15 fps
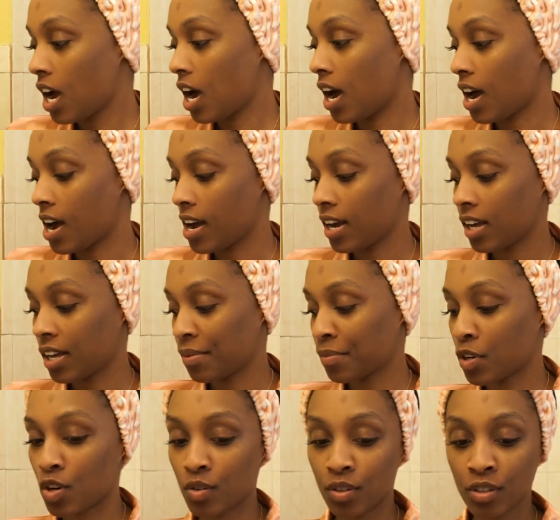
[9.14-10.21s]
I am
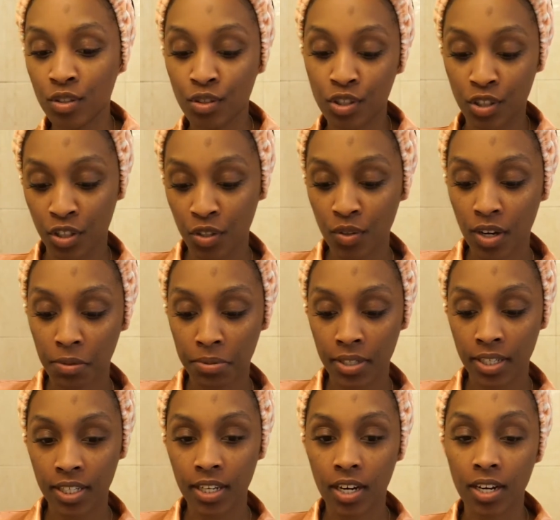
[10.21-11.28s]
going to show you how
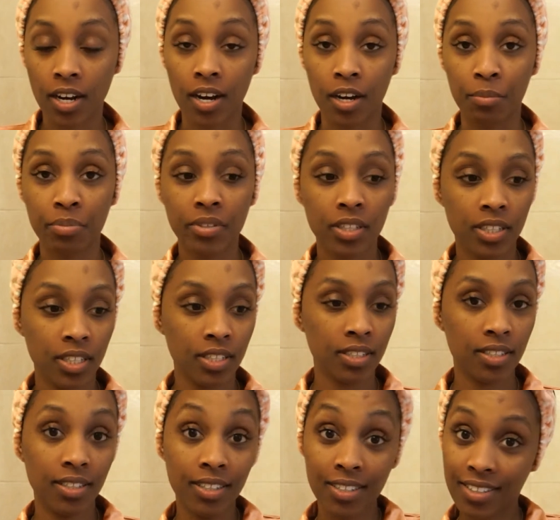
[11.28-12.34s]
I accomplished this
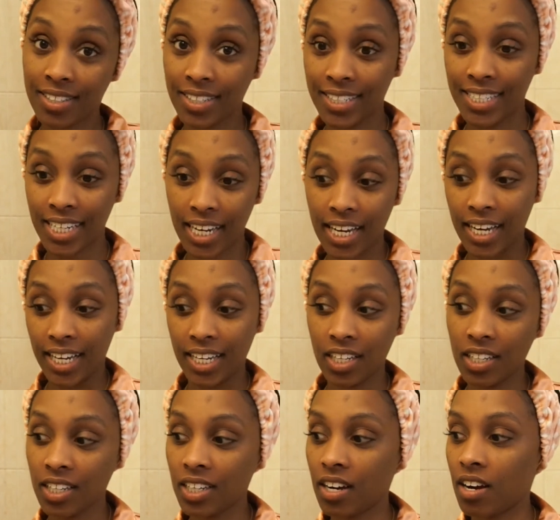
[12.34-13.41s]
look
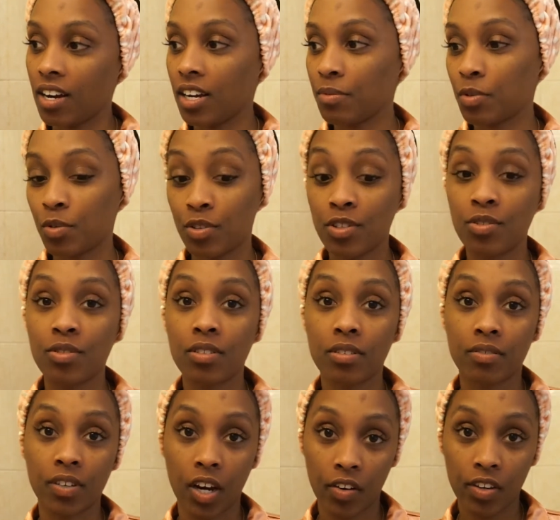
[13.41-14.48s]
today. I'm going to do this
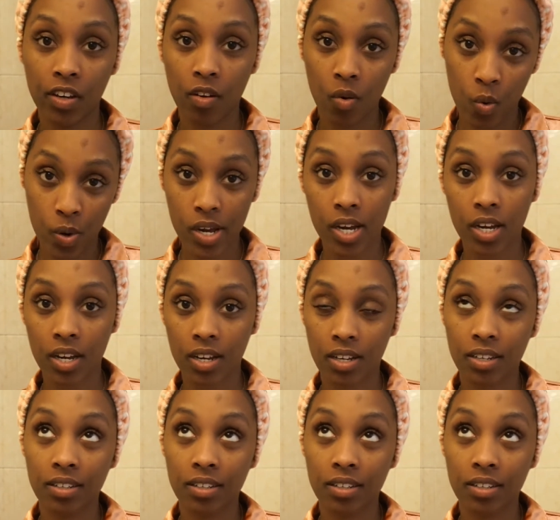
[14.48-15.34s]
very quick.